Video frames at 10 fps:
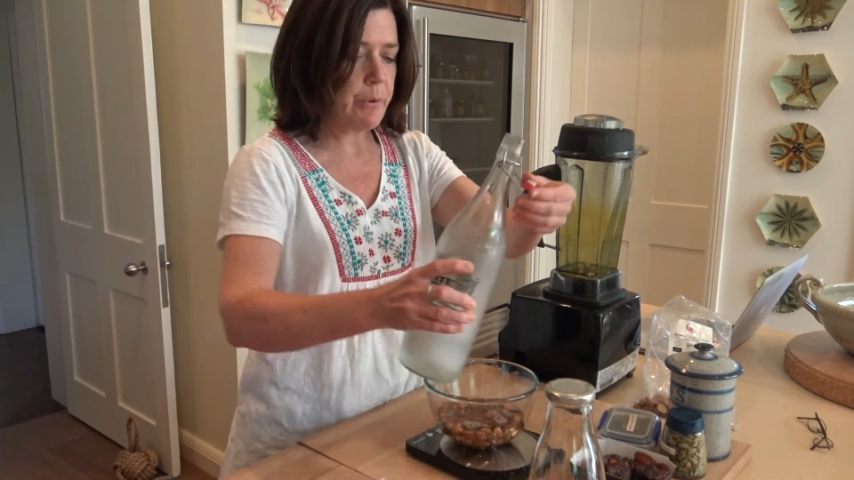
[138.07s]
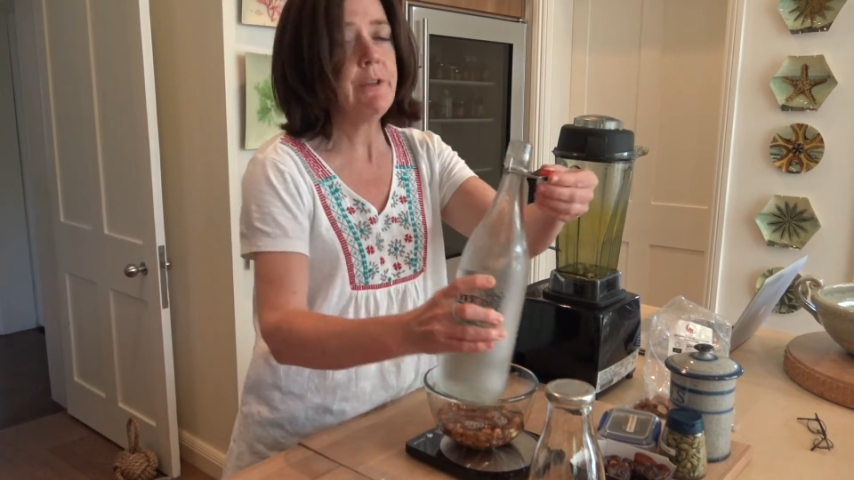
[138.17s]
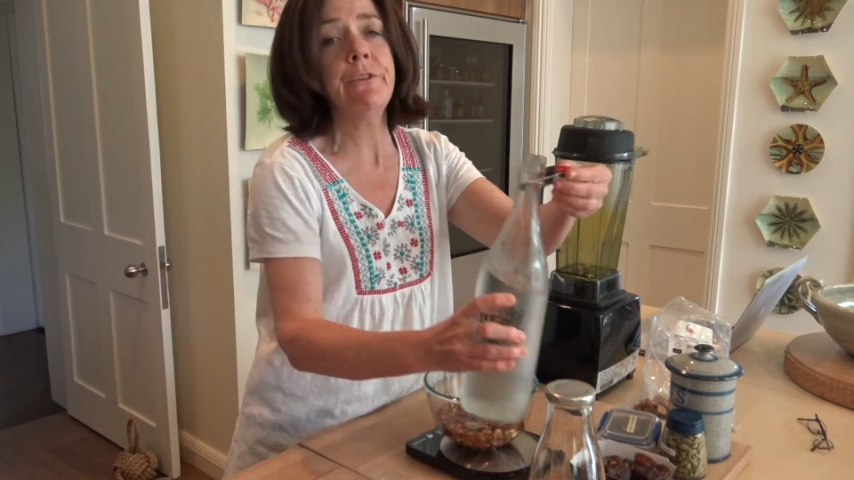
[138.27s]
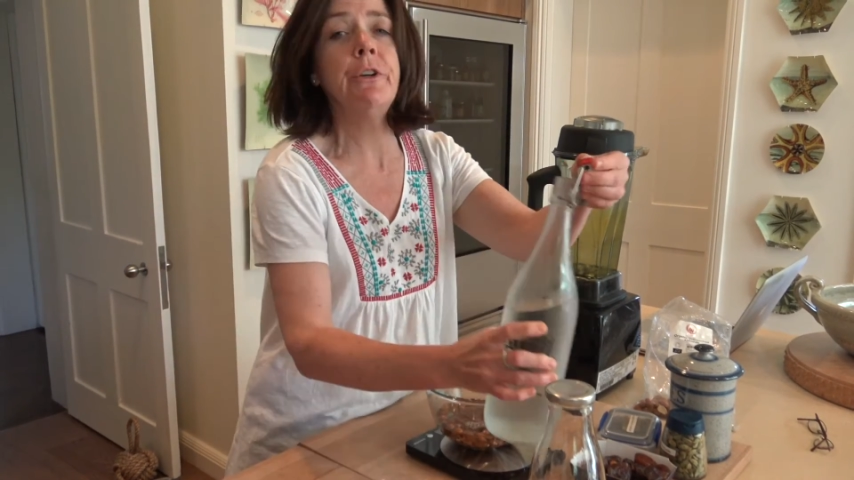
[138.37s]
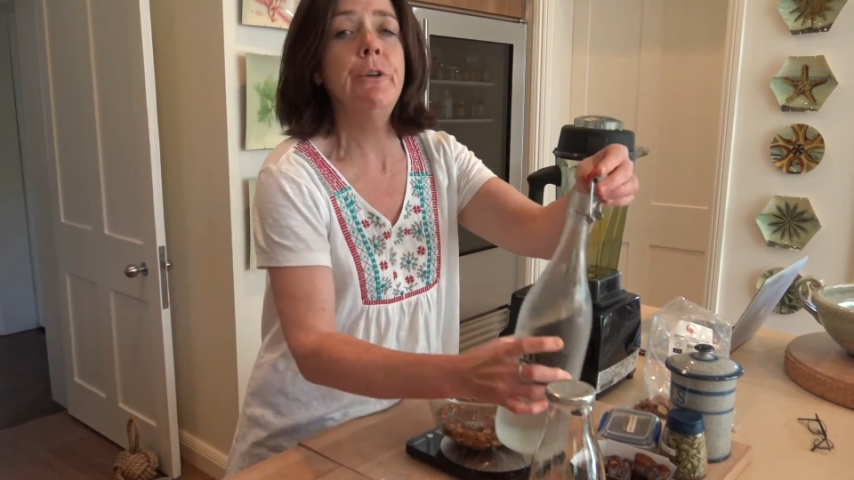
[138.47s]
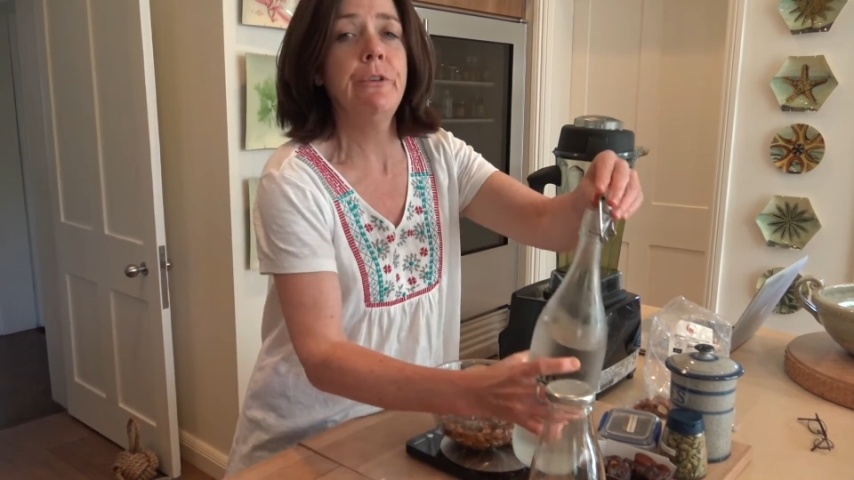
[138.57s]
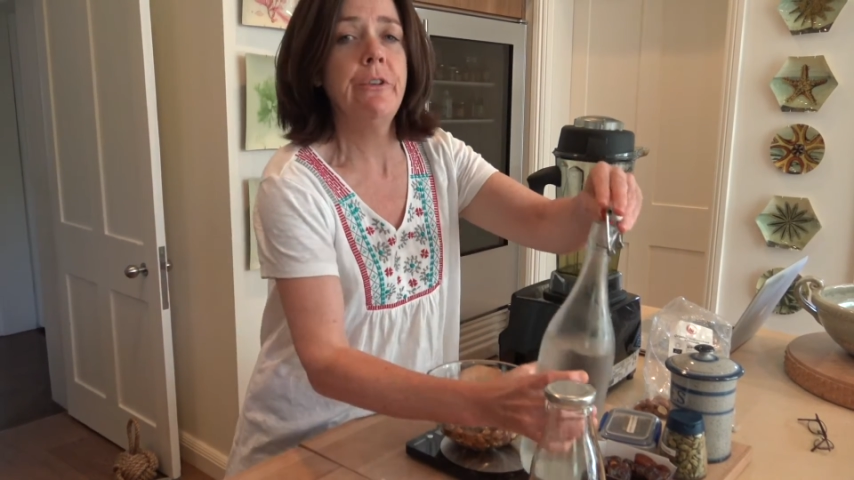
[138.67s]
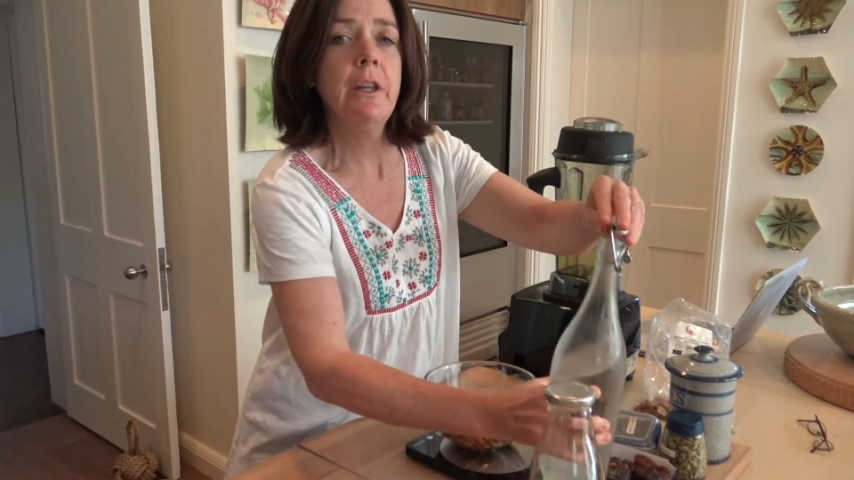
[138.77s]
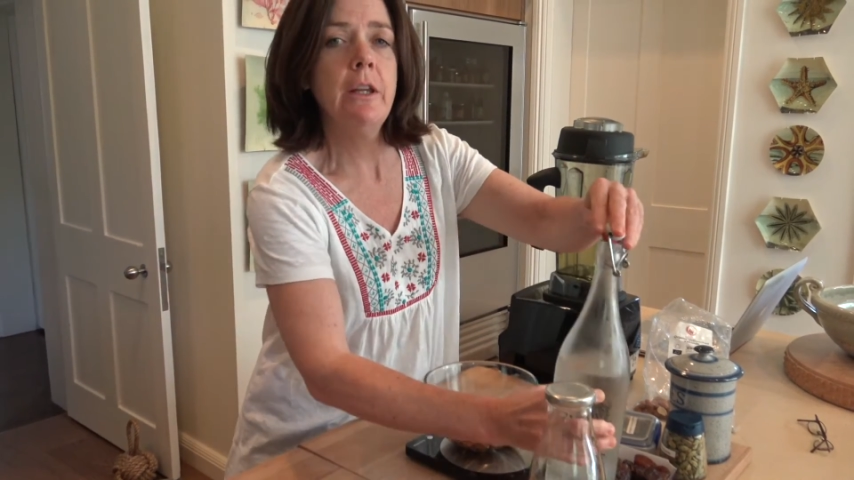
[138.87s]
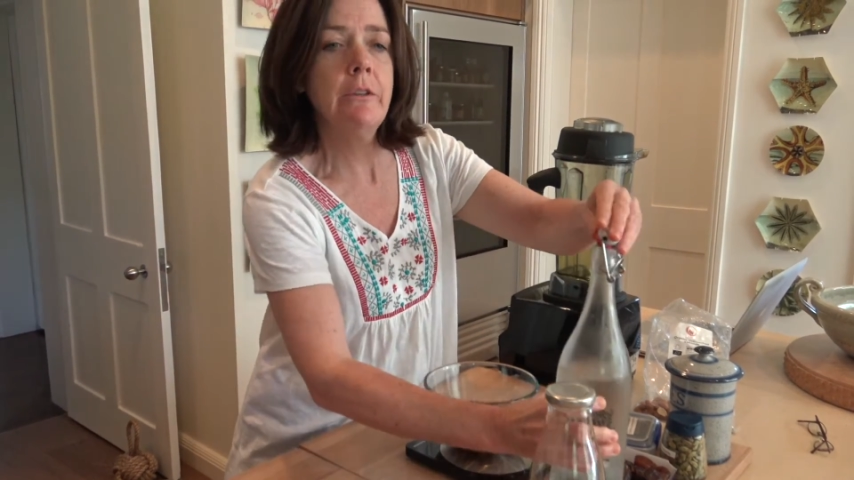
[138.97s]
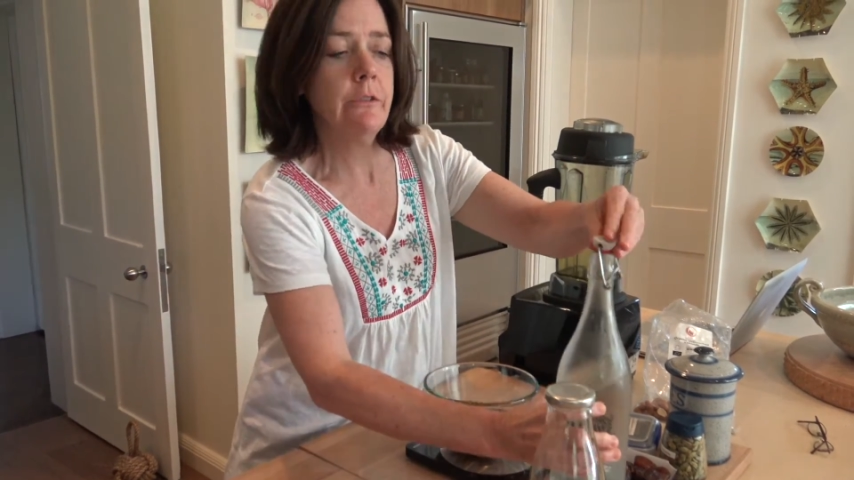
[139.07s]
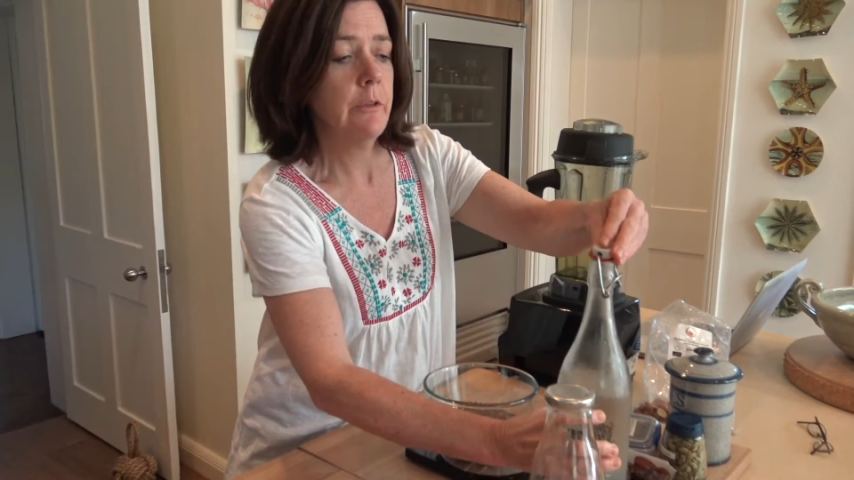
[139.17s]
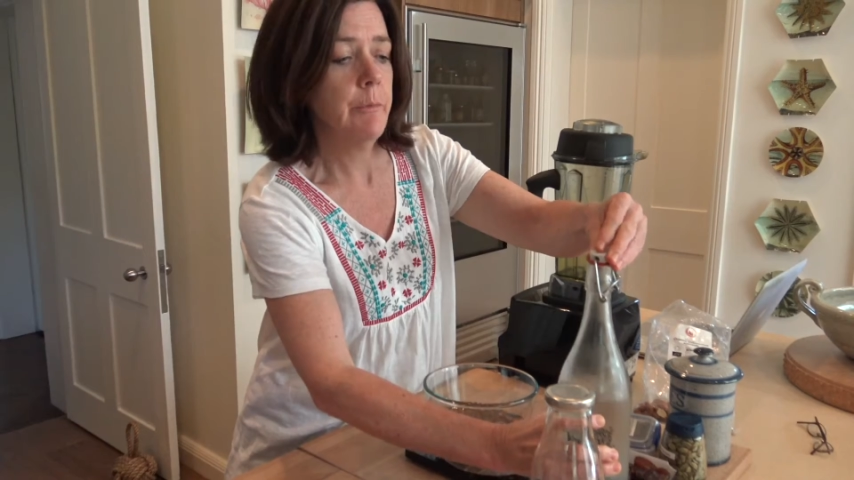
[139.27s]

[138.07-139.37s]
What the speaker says: pre-soaked these,